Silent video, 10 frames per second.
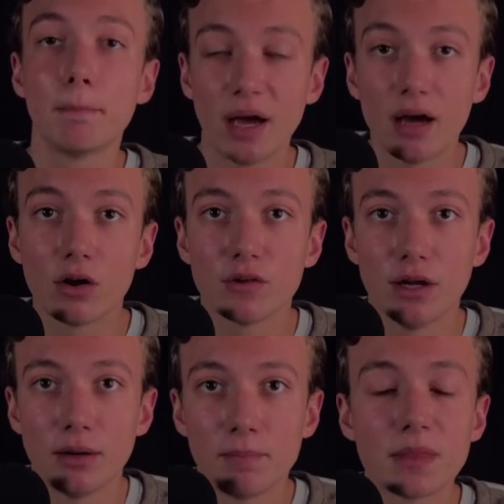Pat
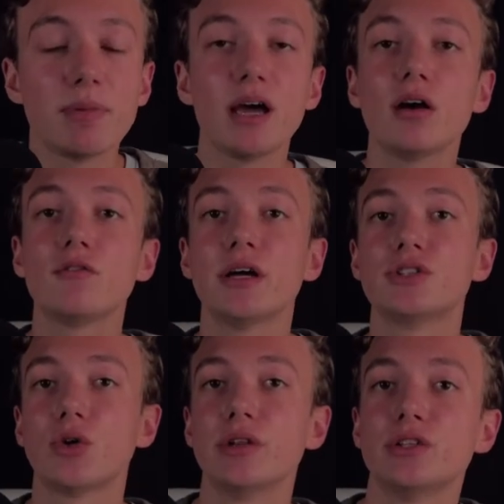Elflein. Pat Elflein
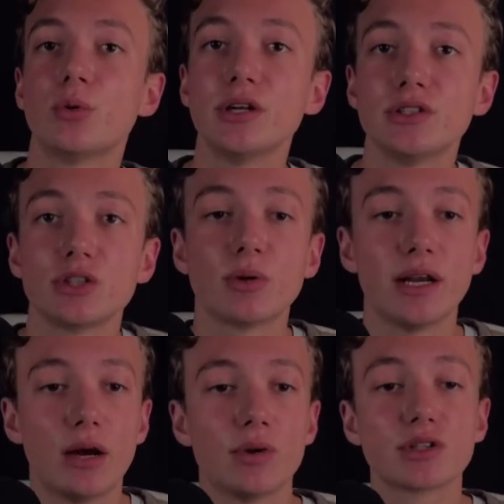is only 26
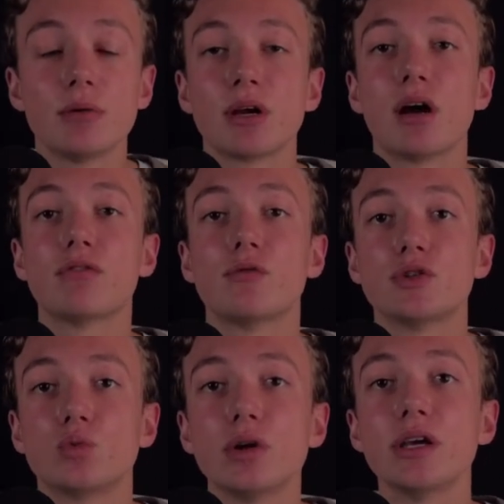right now and is coming off of
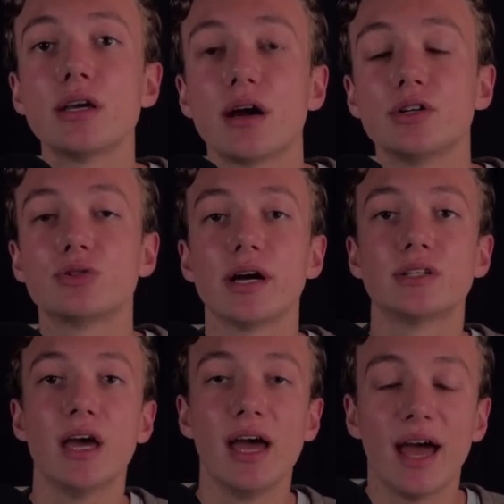his rookie
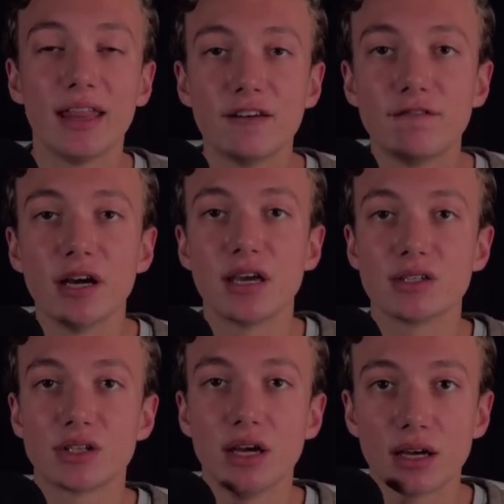contract, and the
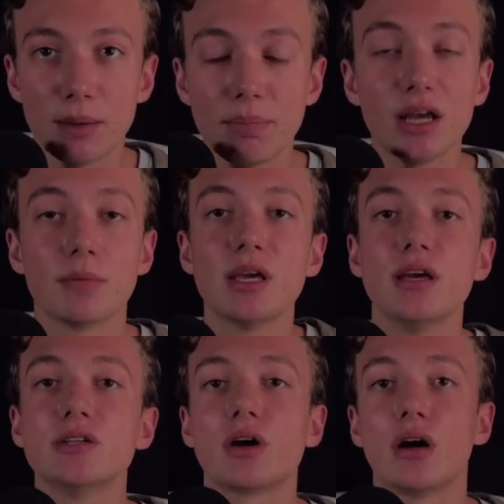Vikings can pay him.
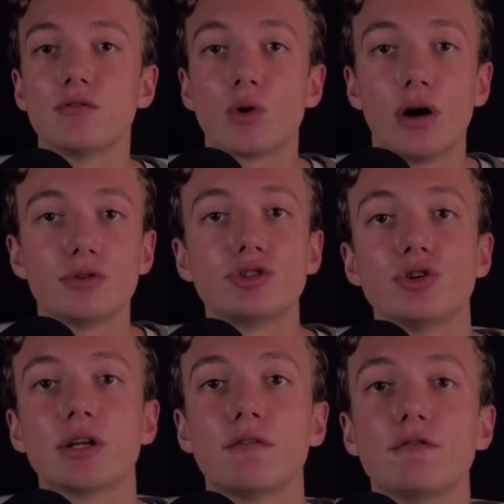He is an
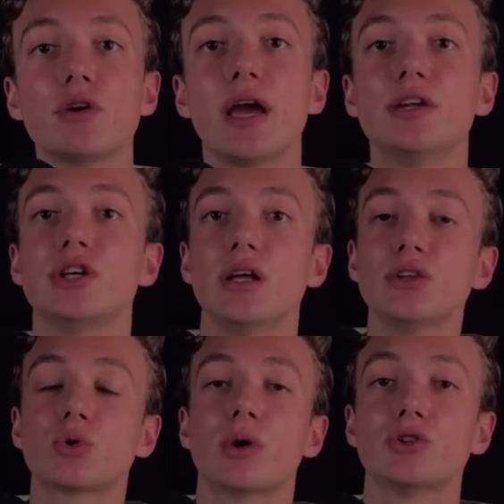unrestricted free agent
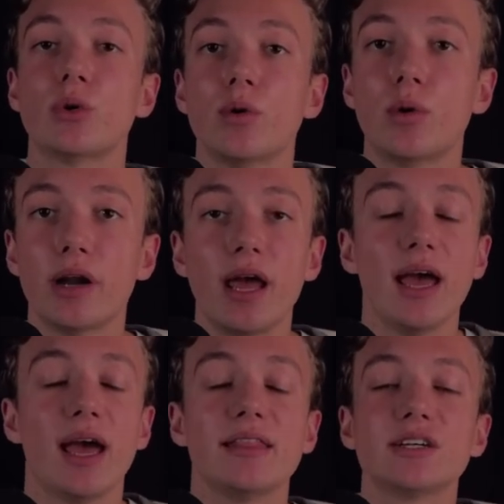in 2021,
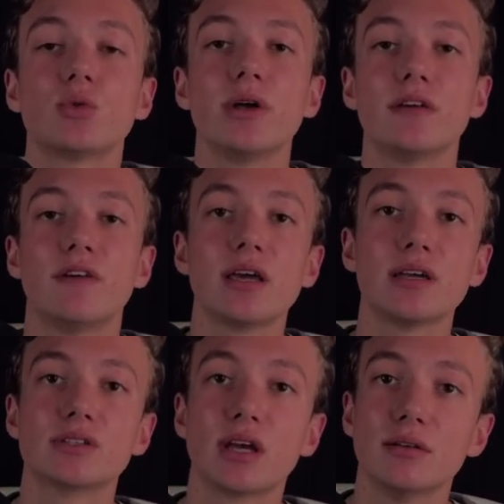and that's when the
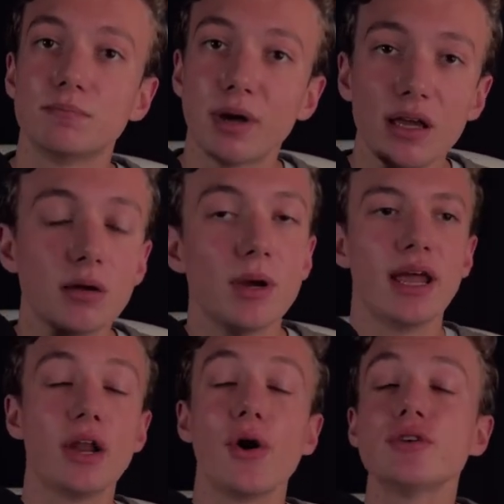Vikings can pay him.
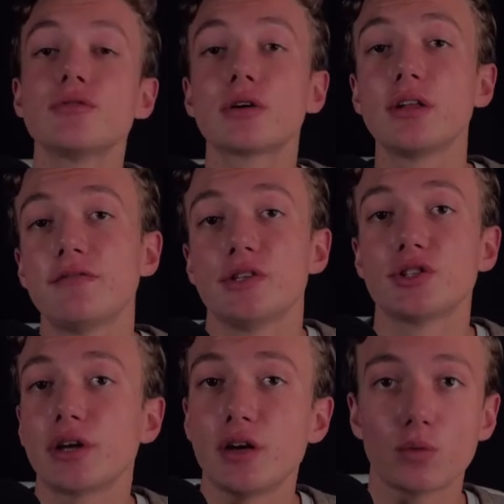Now, Ezra Cleveland
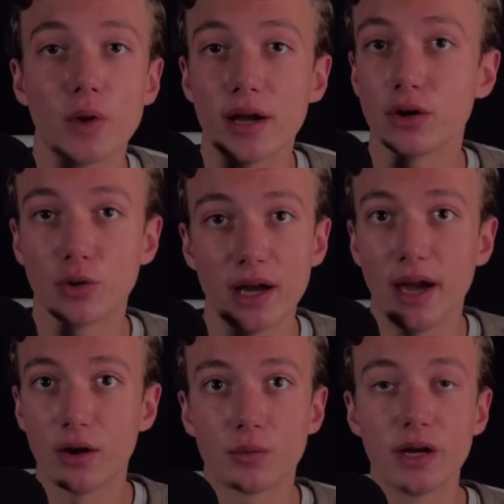is looking great
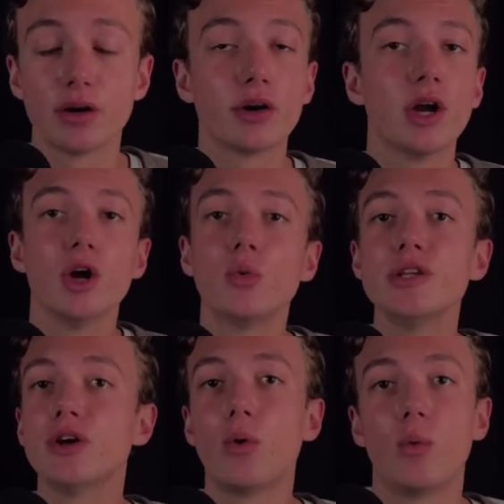at right guard.
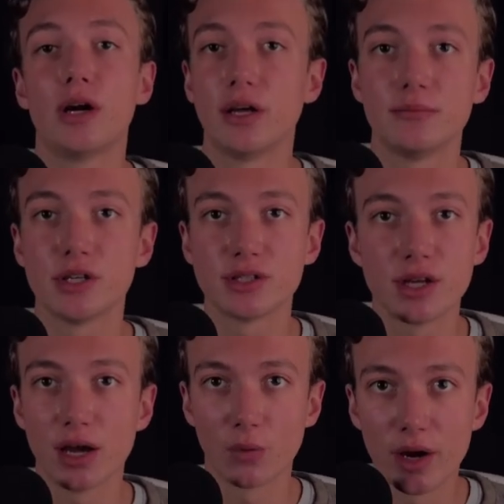We don't want him to
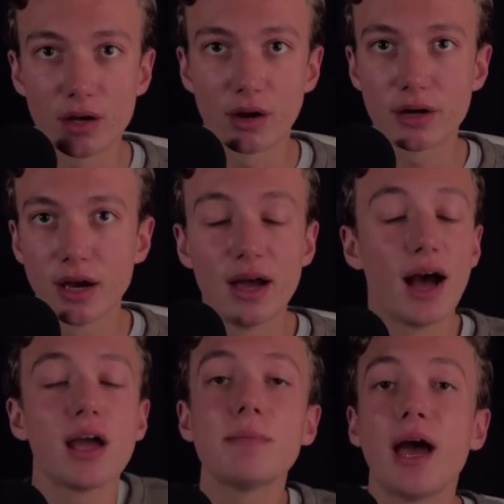stay at right guard.
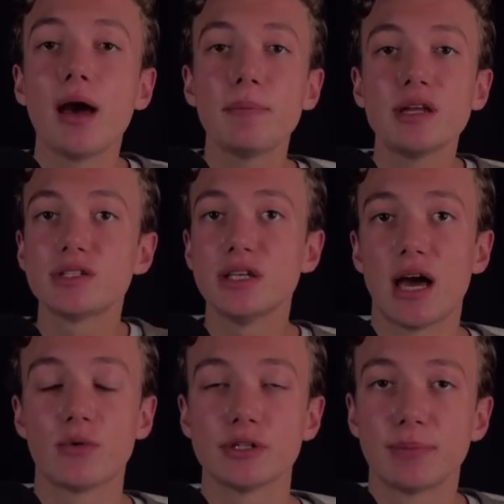I am happy to see how he's